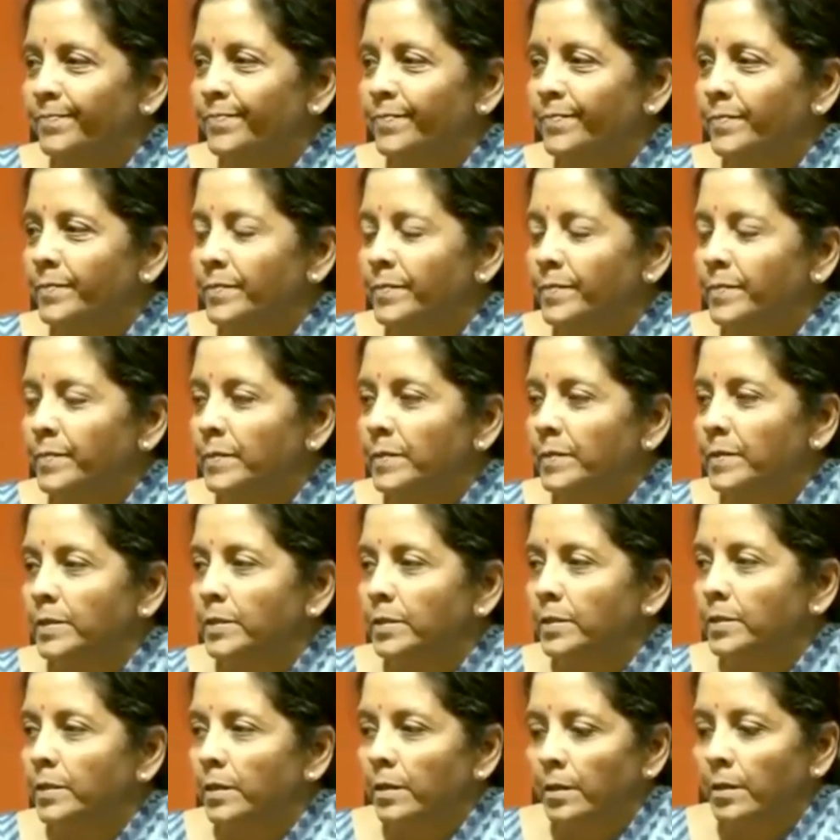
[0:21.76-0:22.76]

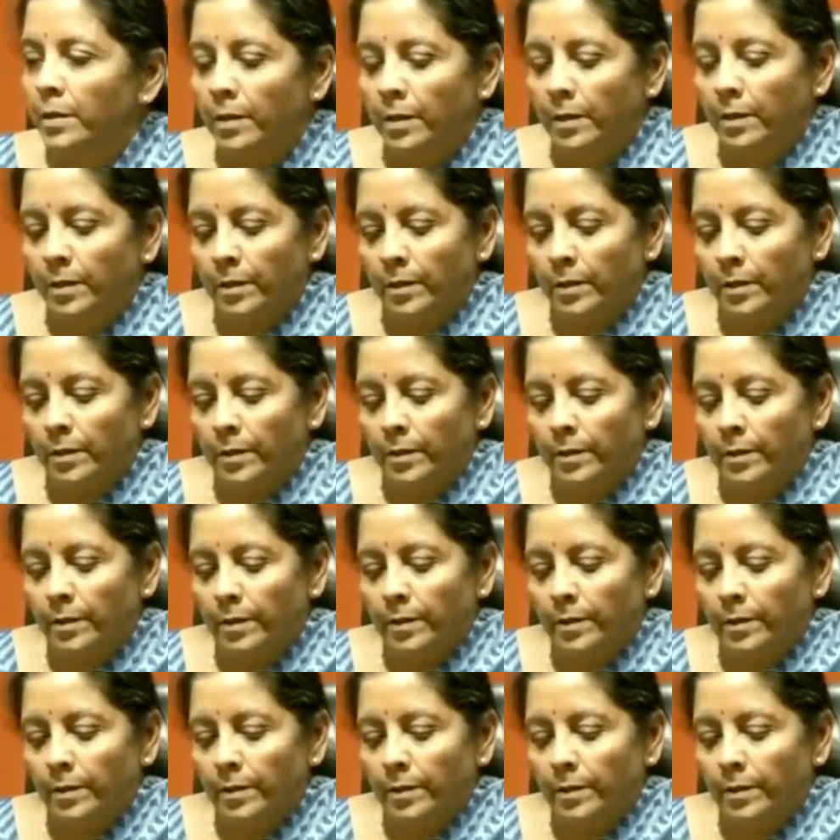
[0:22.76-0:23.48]
[no speech]